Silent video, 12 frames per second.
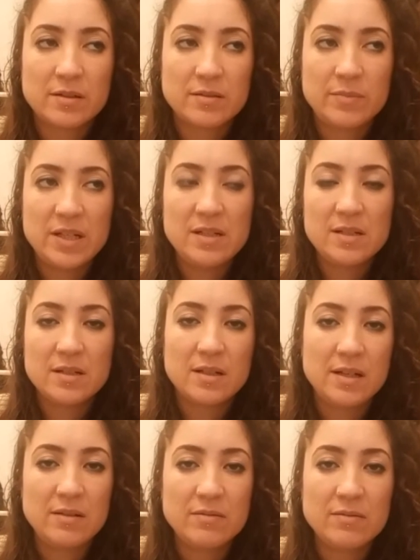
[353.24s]

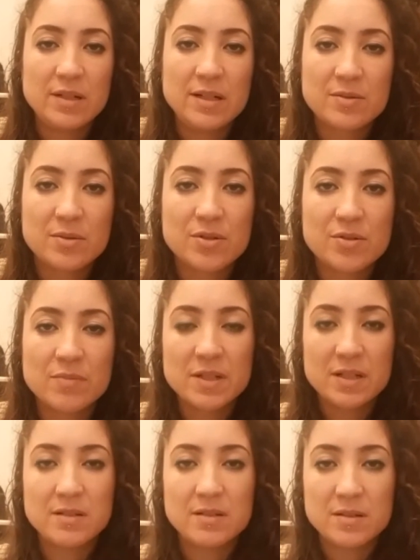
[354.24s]
basically really sort of drummed
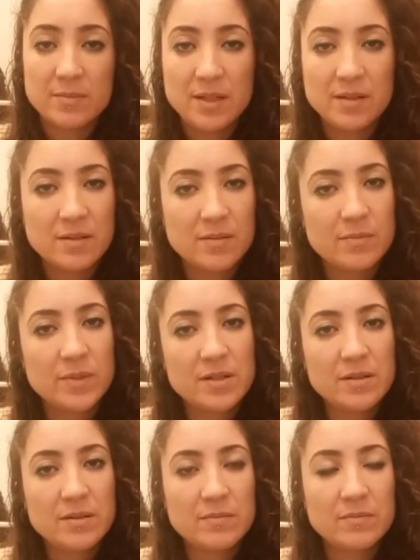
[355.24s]
it into me that
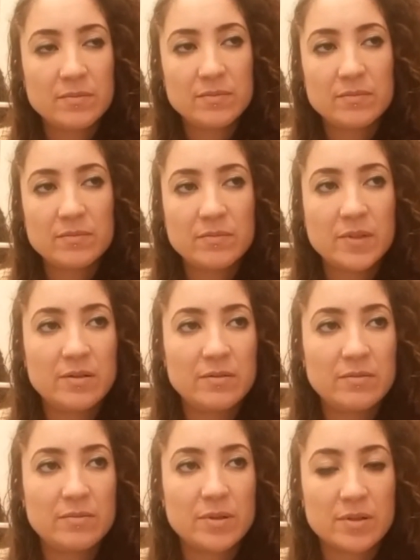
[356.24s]
my
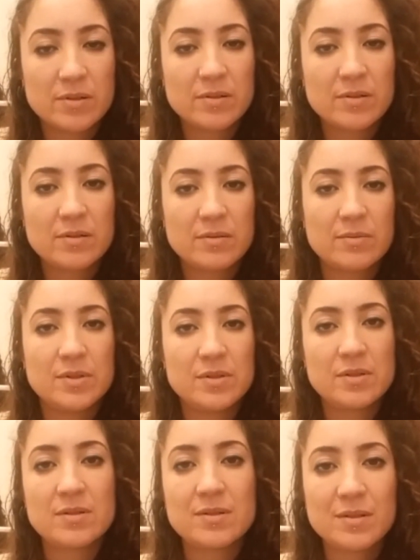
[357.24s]
work
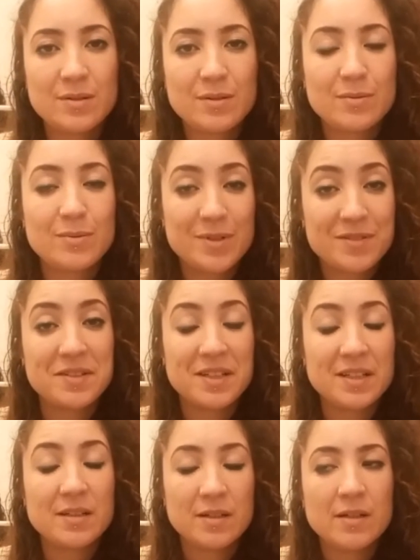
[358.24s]
was
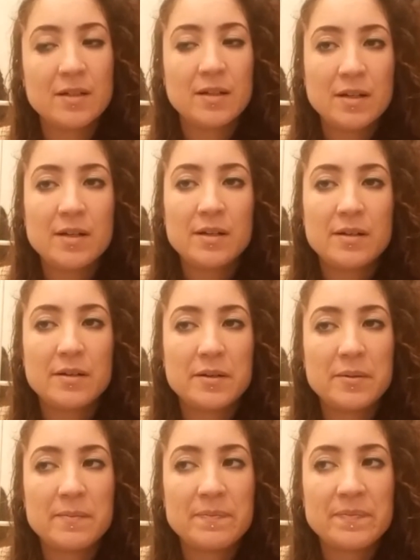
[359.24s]
worthy.
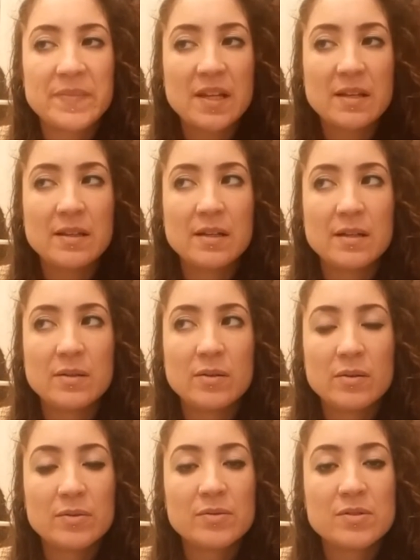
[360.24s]
And then
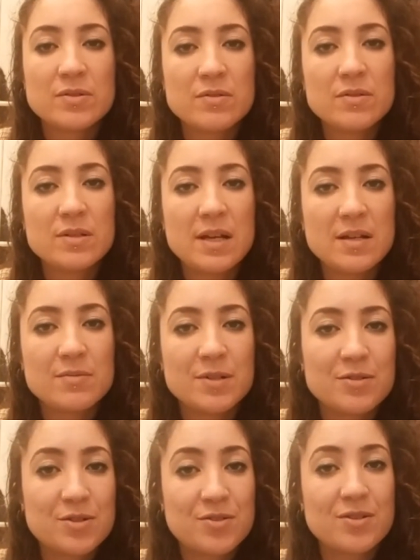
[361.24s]
on days when
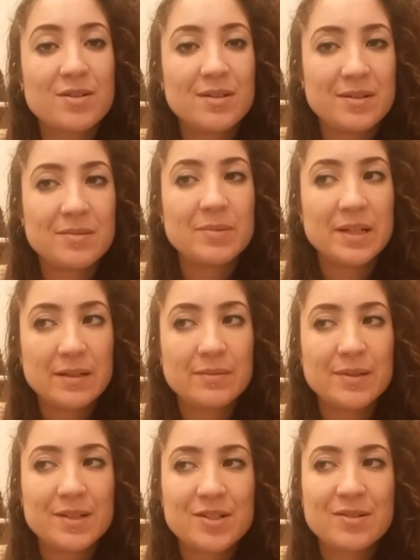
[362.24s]
you're struggling a bit, which